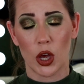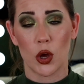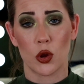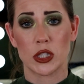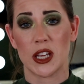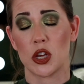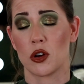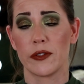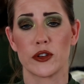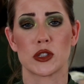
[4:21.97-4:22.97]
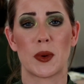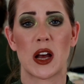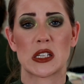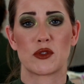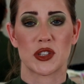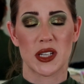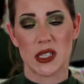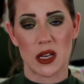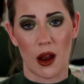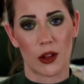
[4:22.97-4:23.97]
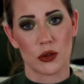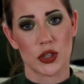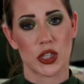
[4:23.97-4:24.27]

code to get your first box for $16.